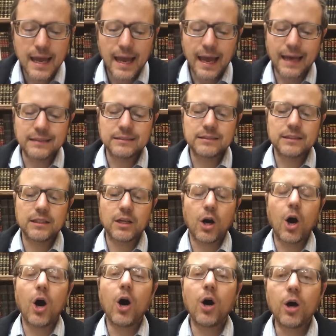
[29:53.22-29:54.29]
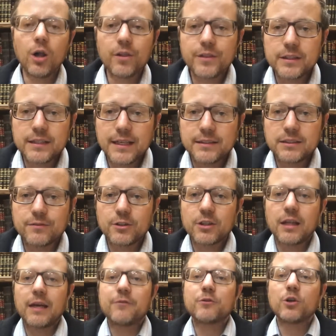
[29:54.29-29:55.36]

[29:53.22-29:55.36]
And all the days of your life,